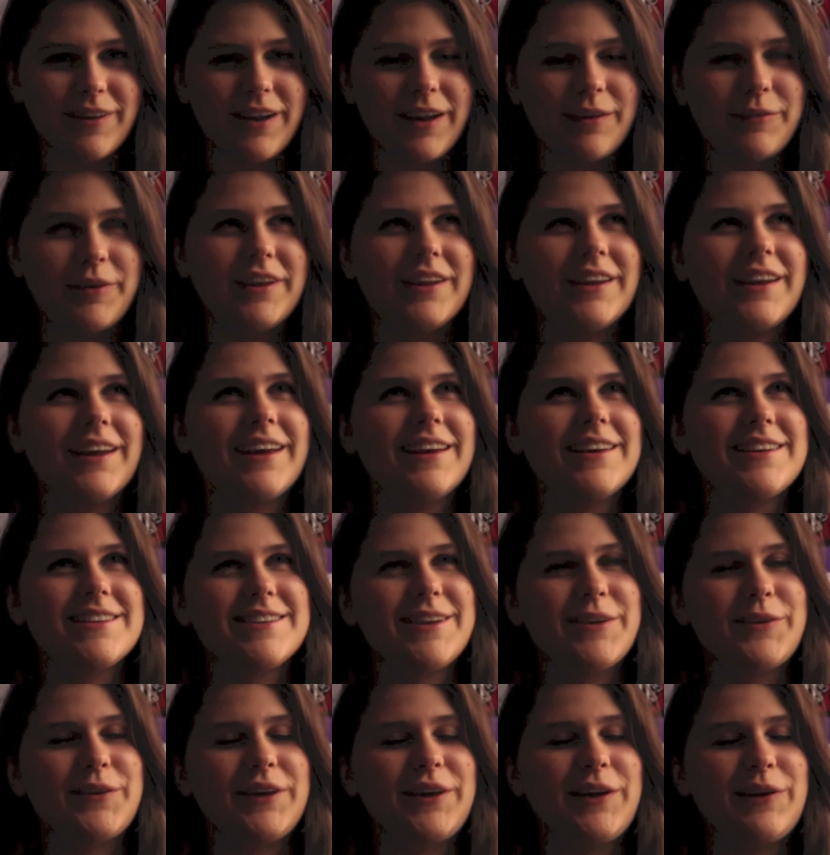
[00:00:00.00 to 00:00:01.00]
I mean, I guess
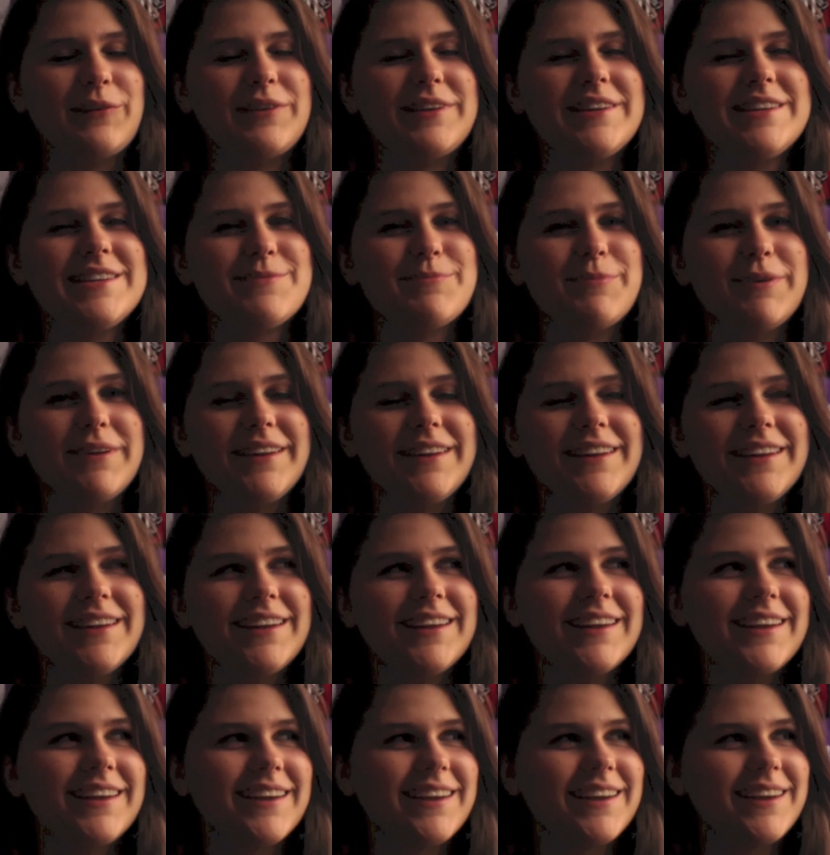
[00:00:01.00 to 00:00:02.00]
not really obvious, but
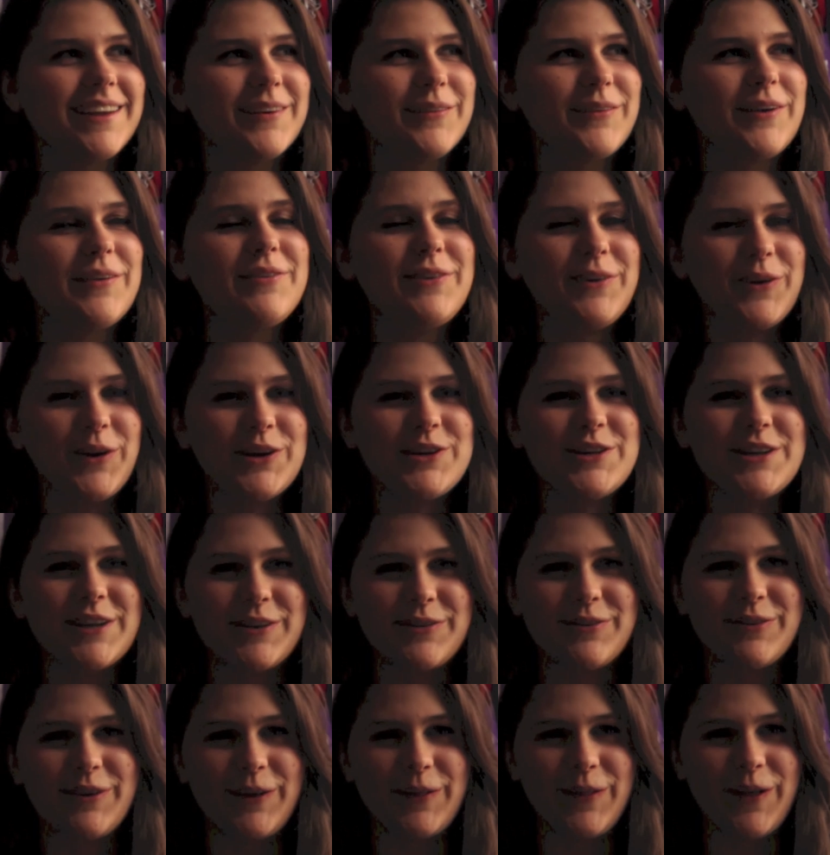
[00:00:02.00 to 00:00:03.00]
we haven't known each other
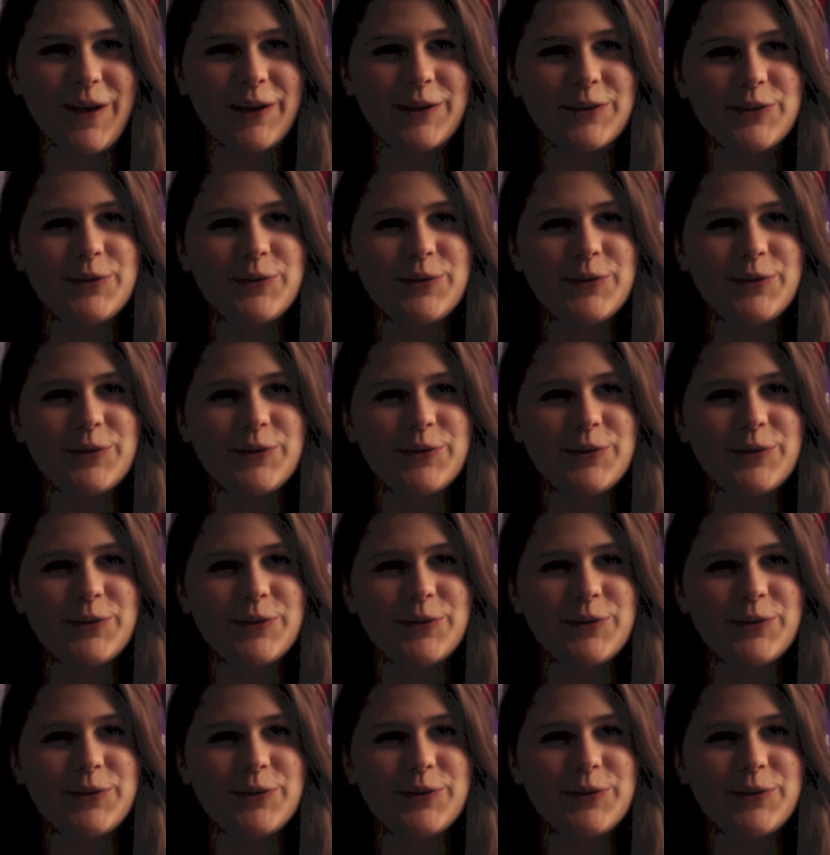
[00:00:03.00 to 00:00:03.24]
very long.